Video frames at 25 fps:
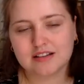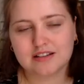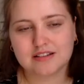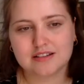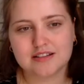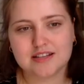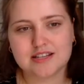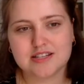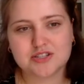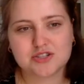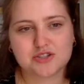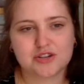
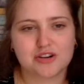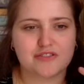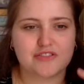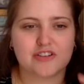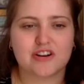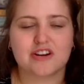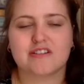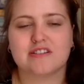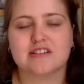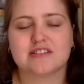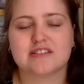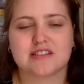this
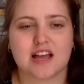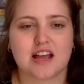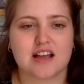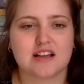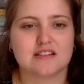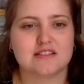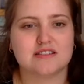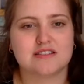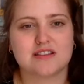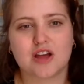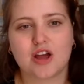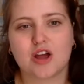trivia is like
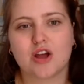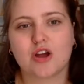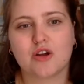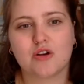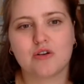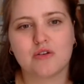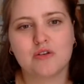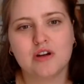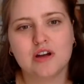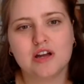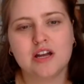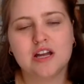
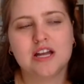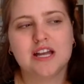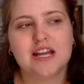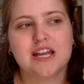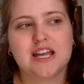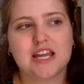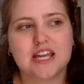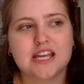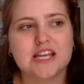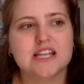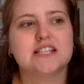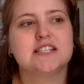so
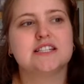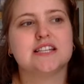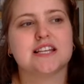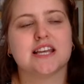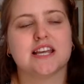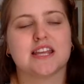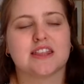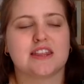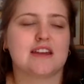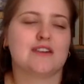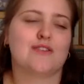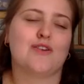
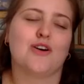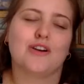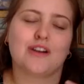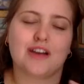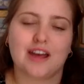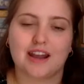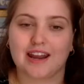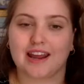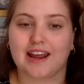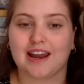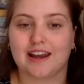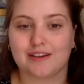easy and they're not
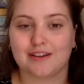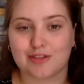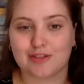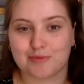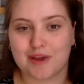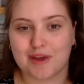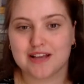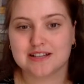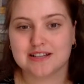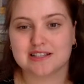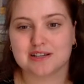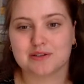getting any of the
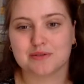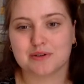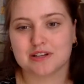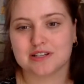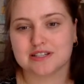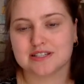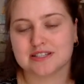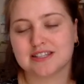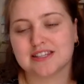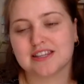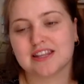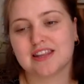basic
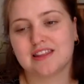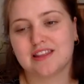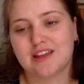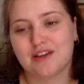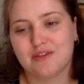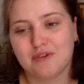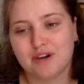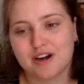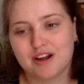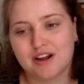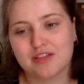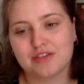ones. And they
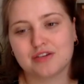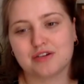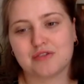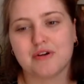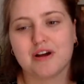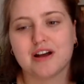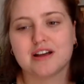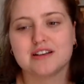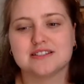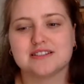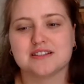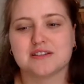run it through
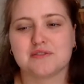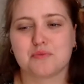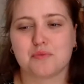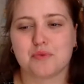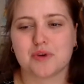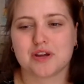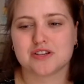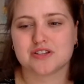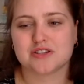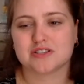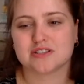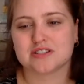us and
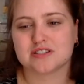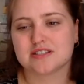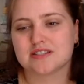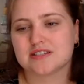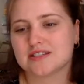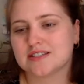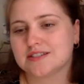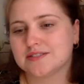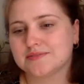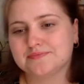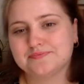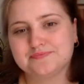we're
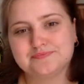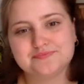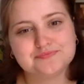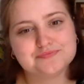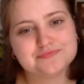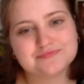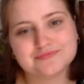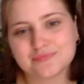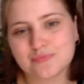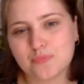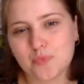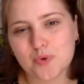just
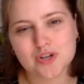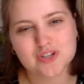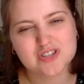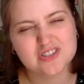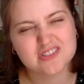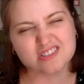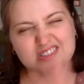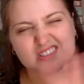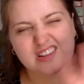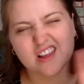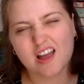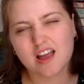
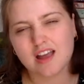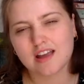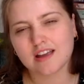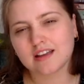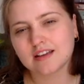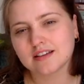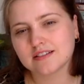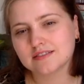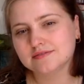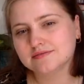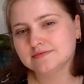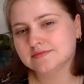like,
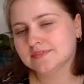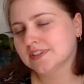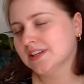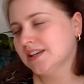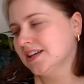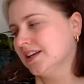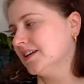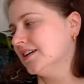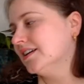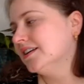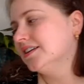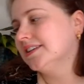
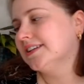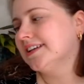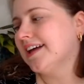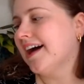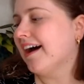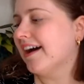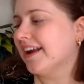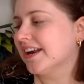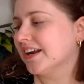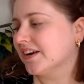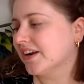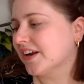
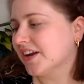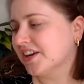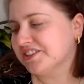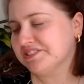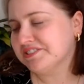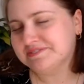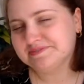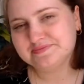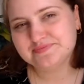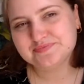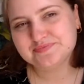I don't know.